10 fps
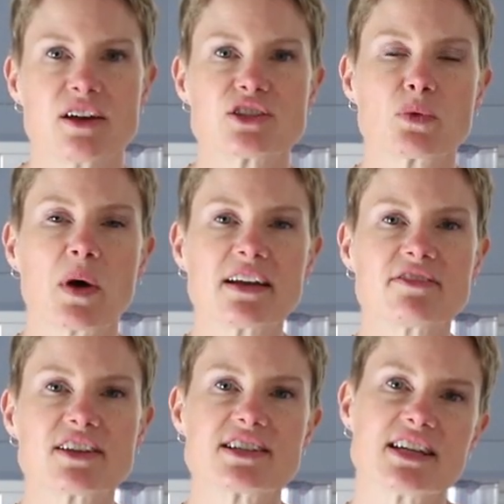So one
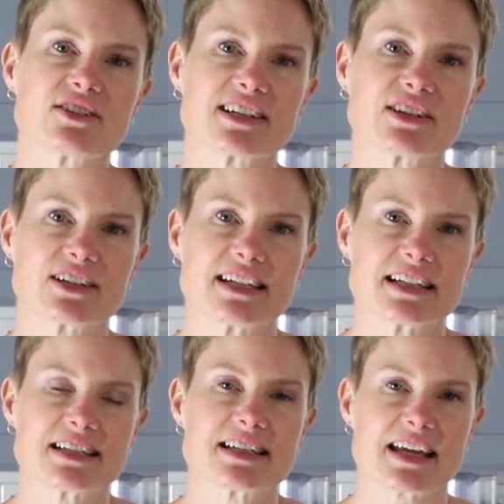of the secret
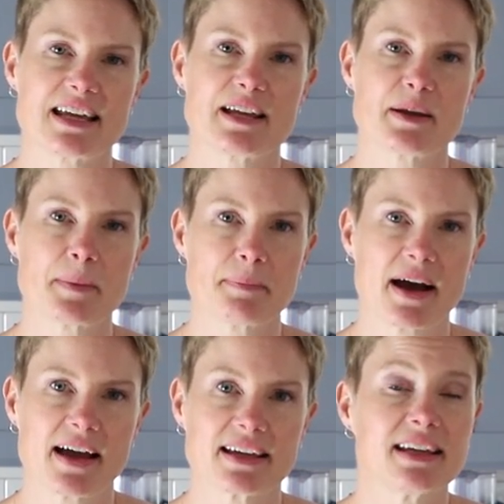ingredients in
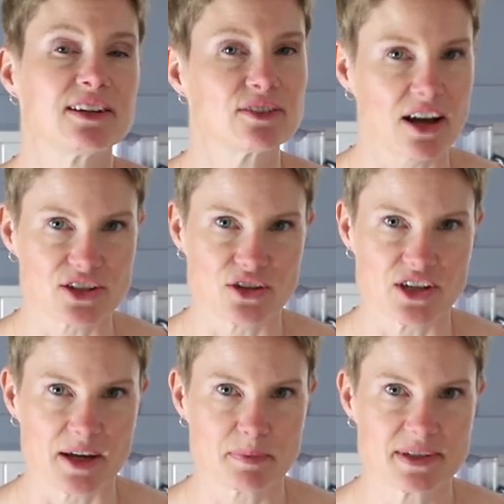my keto nacho
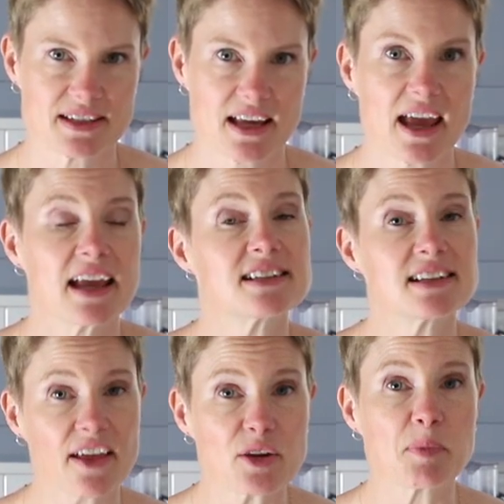chips is
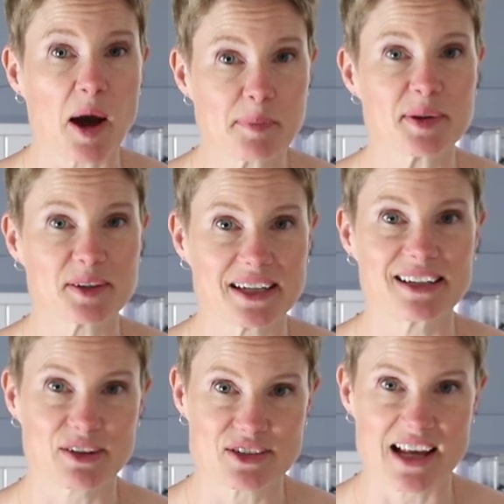another popular
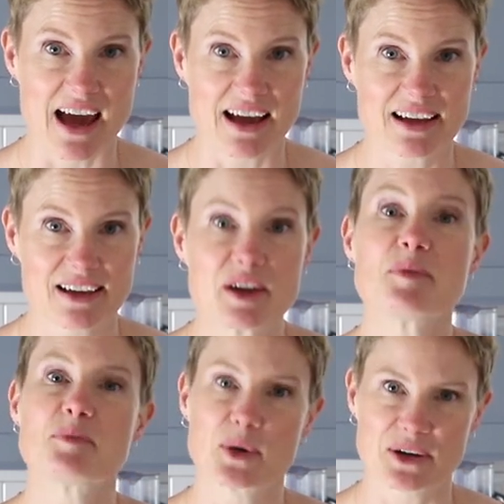keto snack,
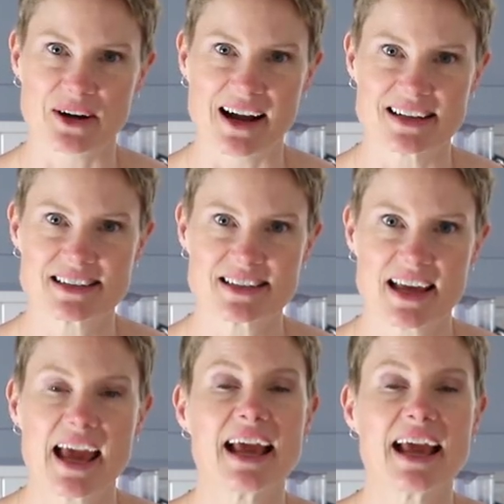pork rinds.